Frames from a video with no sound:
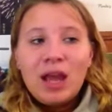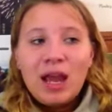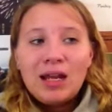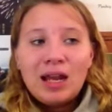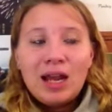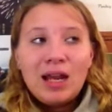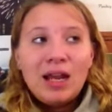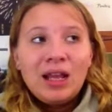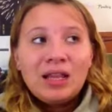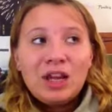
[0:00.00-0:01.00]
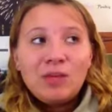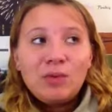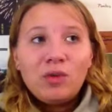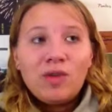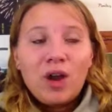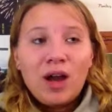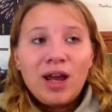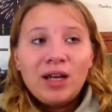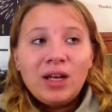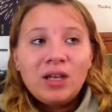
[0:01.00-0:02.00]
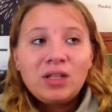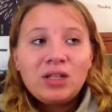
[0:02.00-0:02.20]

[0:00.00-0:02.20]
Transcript: And then they would move on